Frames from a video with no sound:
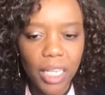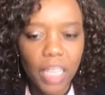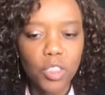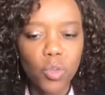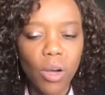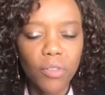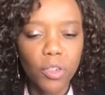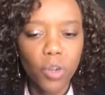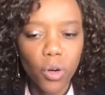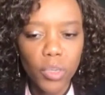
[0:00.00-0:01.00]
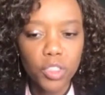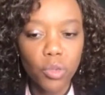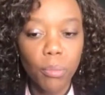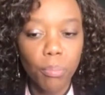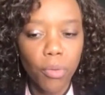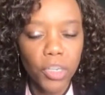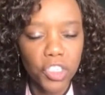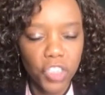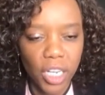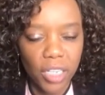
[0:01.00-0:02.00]
and to have the courage to
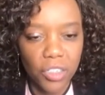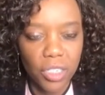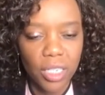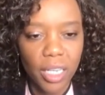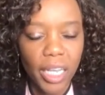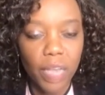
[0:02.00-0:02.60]
embrace change and